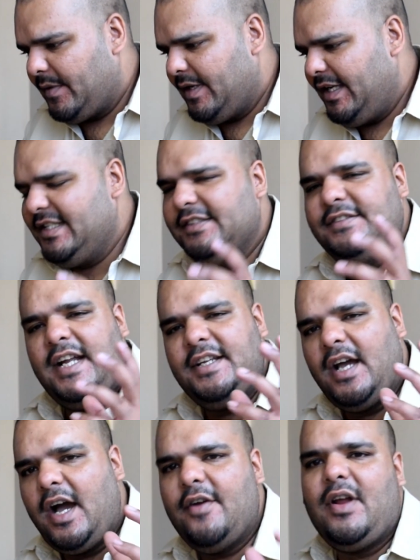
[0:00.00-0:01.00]
it is not
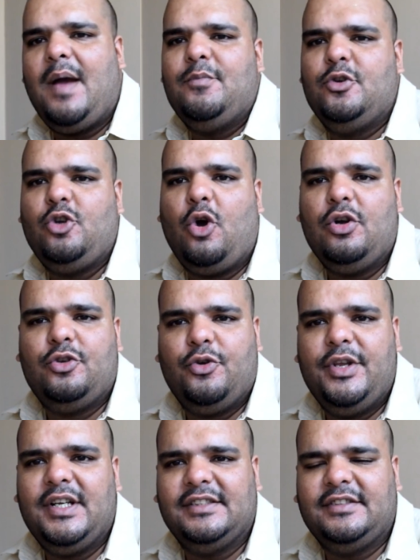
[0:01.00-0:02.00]
haram to talk
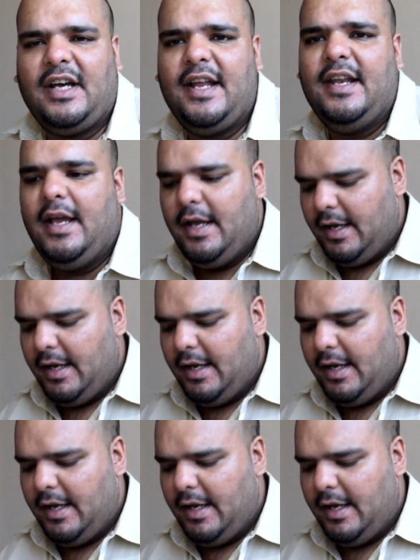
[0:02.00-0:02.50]
during azan.